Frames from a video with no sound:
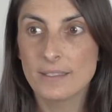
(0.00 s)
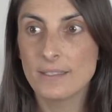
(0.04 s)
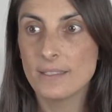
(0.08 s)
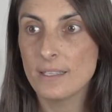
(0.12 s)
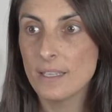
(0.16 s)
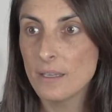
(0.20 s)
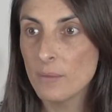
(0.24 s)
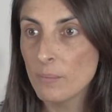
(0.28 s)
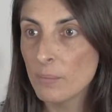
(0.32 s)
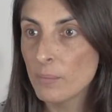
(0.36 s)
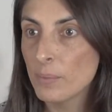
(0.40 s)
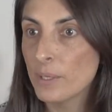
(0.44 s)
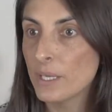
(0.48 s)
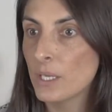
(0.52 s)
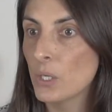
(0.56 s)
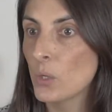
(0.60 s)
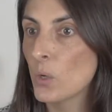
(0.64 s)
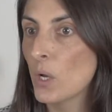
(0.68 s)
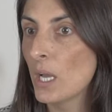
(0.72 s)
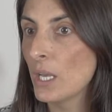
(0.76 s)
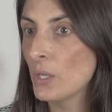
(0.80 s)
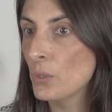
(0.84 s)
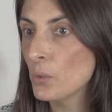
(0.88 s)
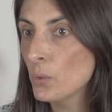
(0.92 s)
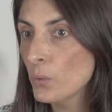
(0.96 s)
Slower
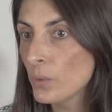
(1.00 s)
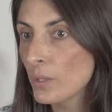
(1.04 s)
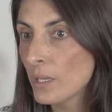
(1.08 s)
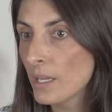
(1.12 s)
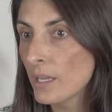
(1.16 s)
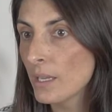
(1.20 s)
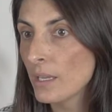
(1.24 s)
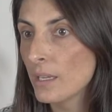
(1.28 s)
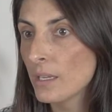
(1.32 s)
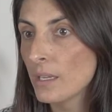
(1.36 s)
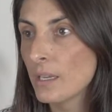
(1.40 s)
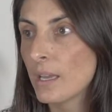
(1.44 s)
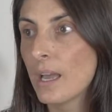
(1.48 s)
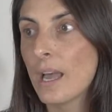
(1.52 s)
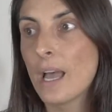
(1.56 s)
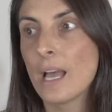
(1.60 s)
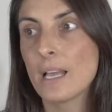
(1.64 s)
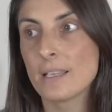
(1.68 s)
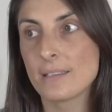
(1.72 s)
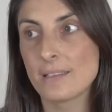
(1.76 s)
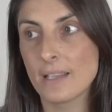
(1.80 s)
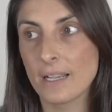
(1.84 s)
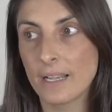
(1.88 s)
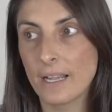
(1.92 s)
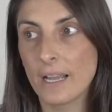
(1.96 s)
speeds
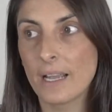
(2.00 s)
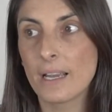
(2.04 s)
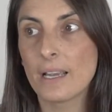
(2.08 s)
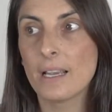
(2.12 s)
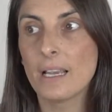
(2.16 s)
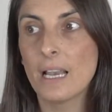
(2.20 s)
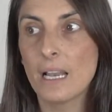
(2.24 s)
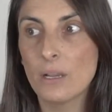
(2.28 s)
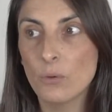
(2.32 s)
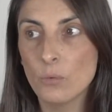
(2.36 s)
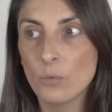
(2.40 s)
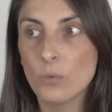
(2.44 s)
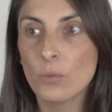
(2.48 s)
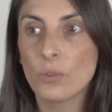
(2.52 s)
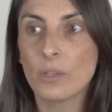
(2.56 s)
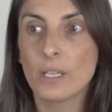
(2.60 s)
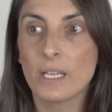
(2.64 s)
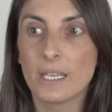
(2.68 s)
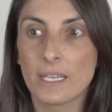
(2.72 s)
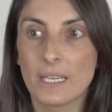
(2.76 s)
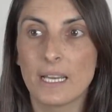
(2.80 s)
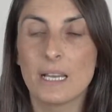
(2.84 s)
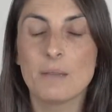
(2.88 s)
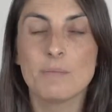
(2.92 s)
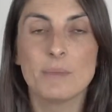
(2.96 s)
always help us
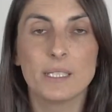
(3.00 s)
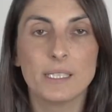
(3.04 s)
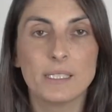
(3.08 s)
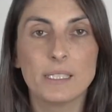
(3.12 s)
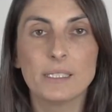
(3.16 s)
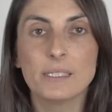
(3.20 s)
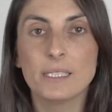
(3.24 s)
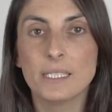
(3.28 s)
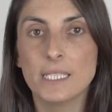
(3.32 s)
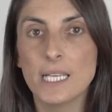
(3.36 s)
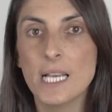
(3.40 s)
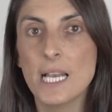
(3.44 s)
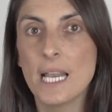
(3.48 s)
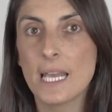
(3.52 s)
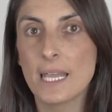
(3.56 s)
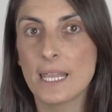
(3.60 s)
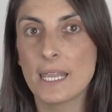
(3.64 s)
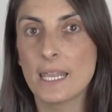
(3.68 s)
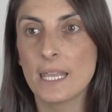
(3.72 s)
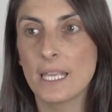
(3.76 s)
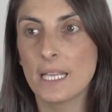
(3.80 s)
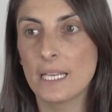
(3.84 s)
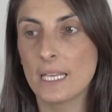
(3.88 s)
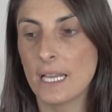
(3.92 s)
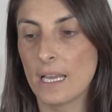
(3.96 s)
capture the
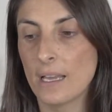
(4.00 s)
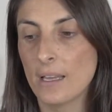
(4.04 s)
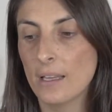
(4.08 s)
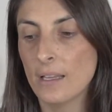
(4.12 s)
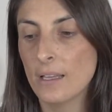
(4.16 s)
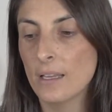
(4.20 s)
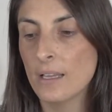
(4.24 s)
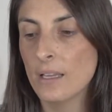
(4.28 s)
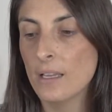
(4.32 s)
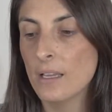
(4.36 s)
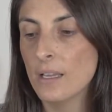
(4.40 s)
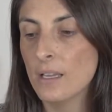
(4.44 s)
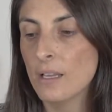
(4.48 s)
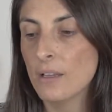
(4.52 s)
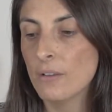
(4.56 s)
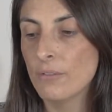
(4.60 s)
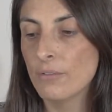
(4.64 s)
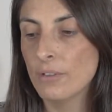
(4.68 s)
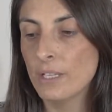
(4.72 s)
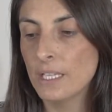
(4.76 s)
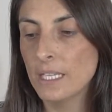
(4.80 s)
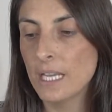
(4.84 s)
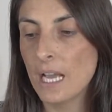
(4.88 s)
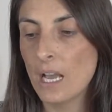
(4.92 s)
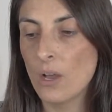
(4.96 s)
actual lighting of the scene.